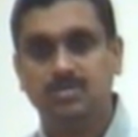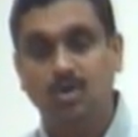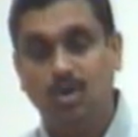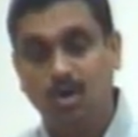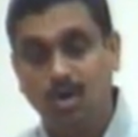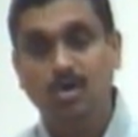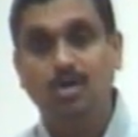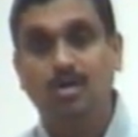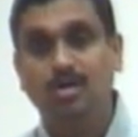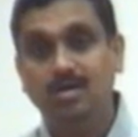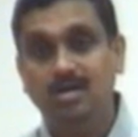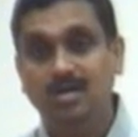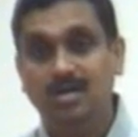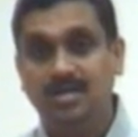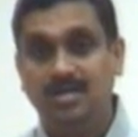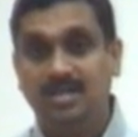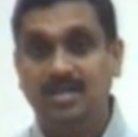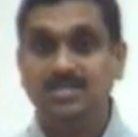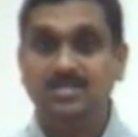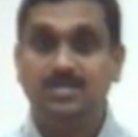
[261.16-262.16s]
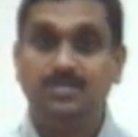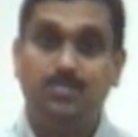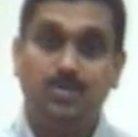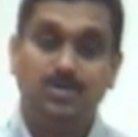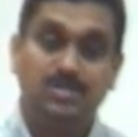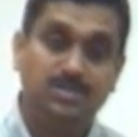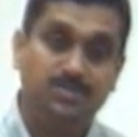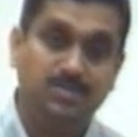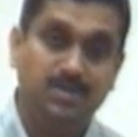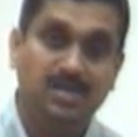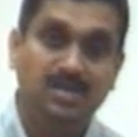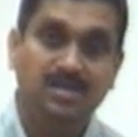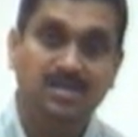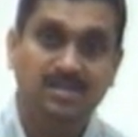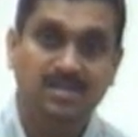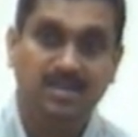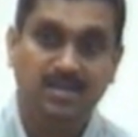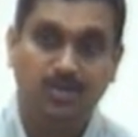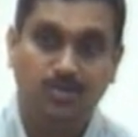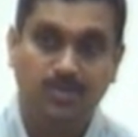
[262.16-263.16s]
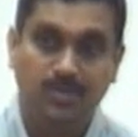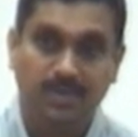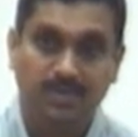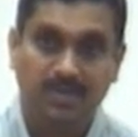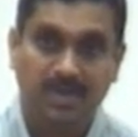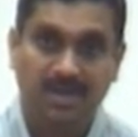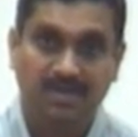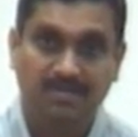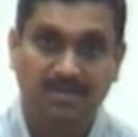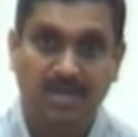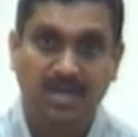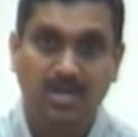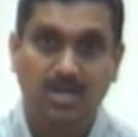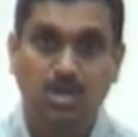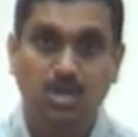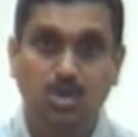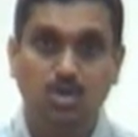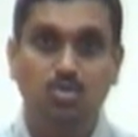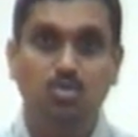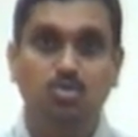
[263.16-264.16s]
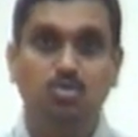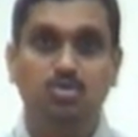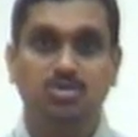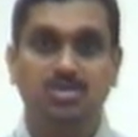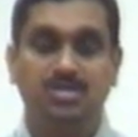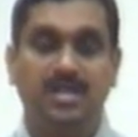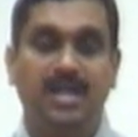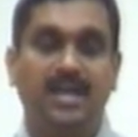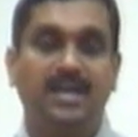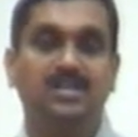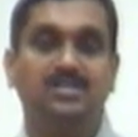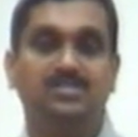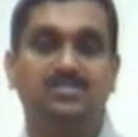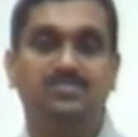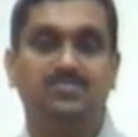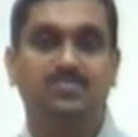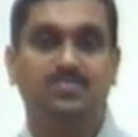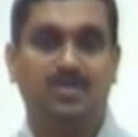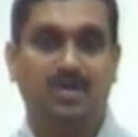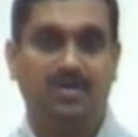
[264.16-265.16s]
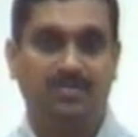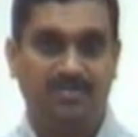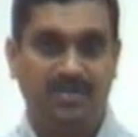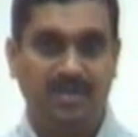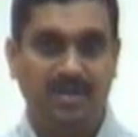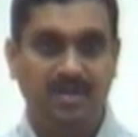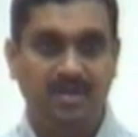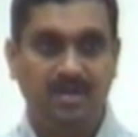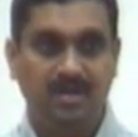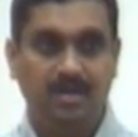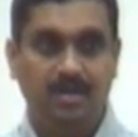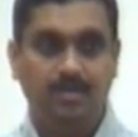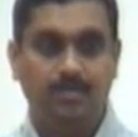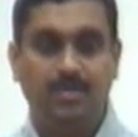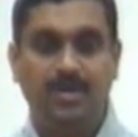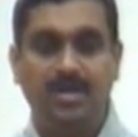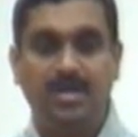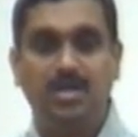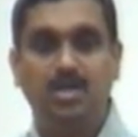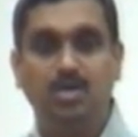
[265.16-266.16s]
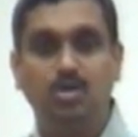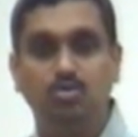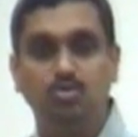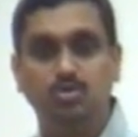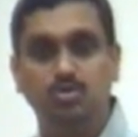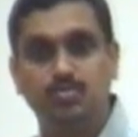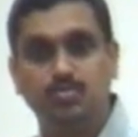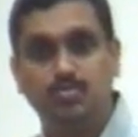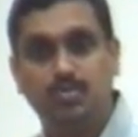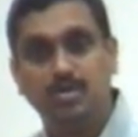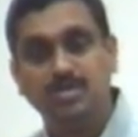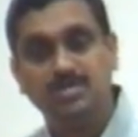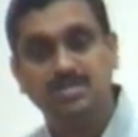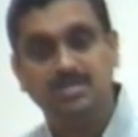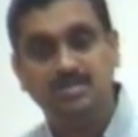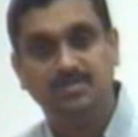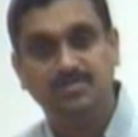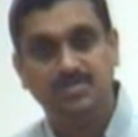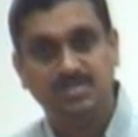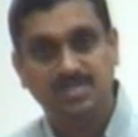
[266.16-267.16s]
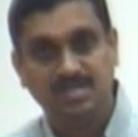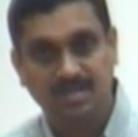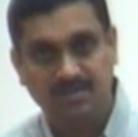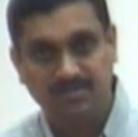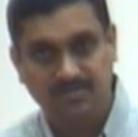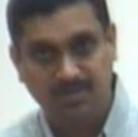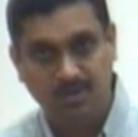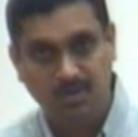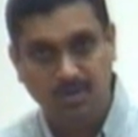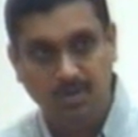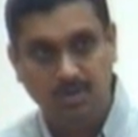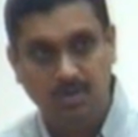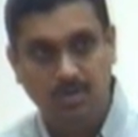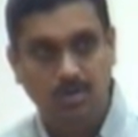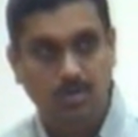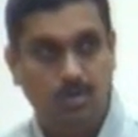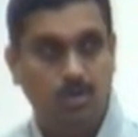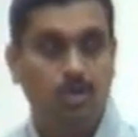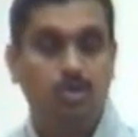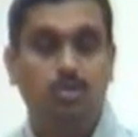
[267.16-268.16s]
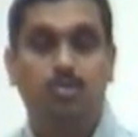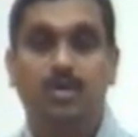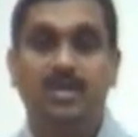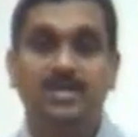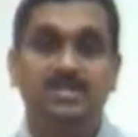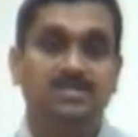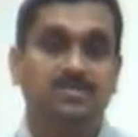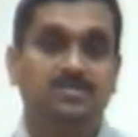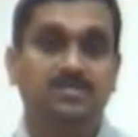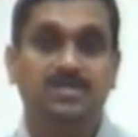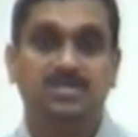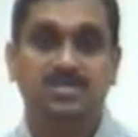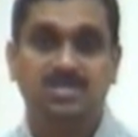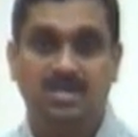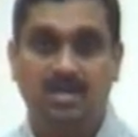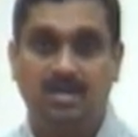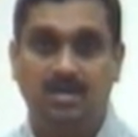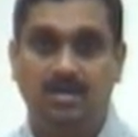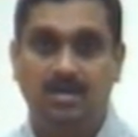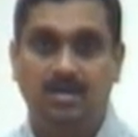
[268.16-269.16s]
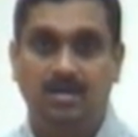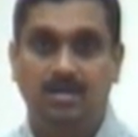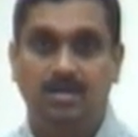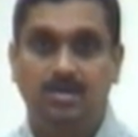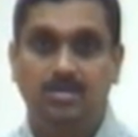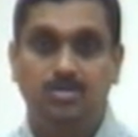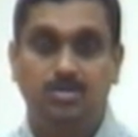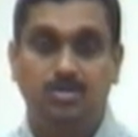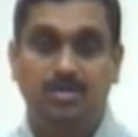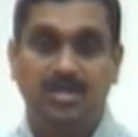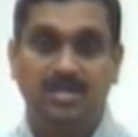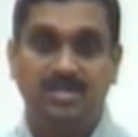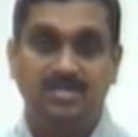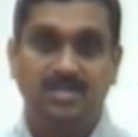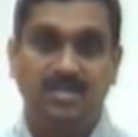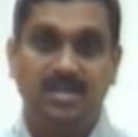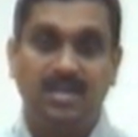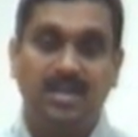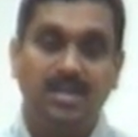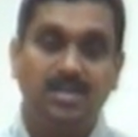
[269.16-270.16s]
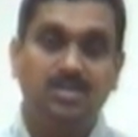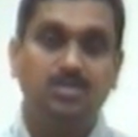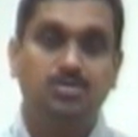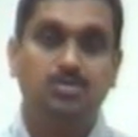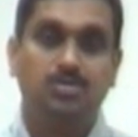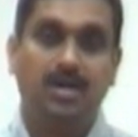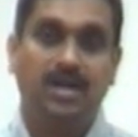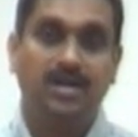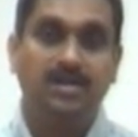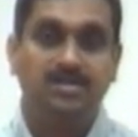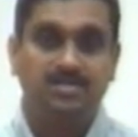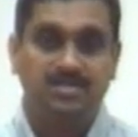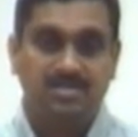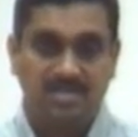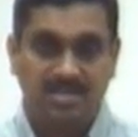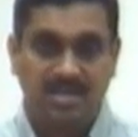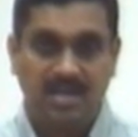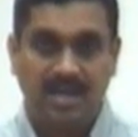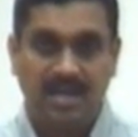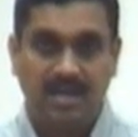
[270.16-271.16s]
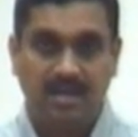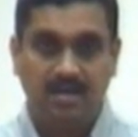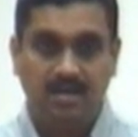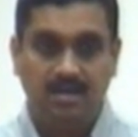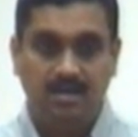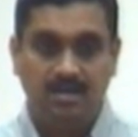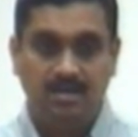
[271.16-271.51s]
or there is a possibility that you may be having a huge negative profit but a huge positive CFO, or vice versa. So there is a need to understand